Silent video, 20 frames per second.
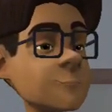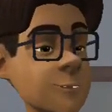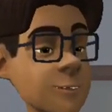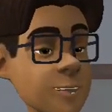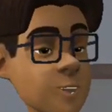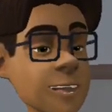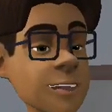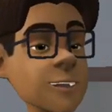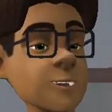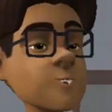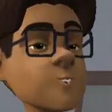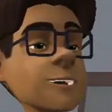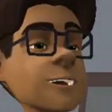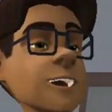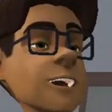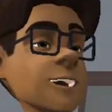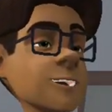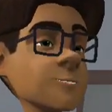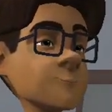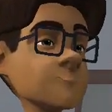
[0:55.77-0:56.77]
There was
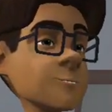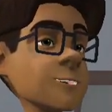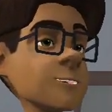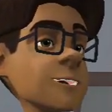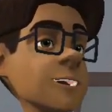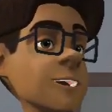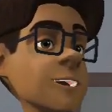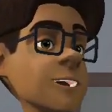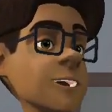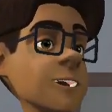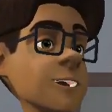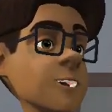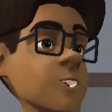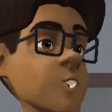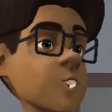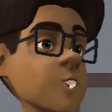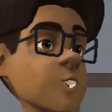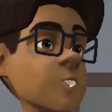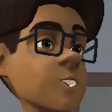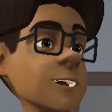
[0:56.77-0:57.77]
0%
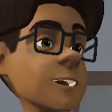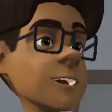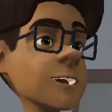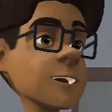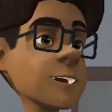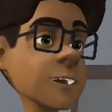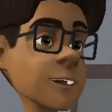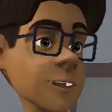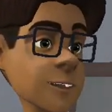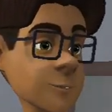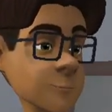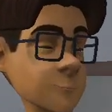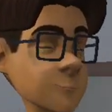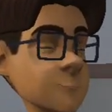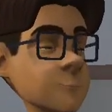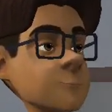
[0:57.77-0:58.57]
unlock on TGE,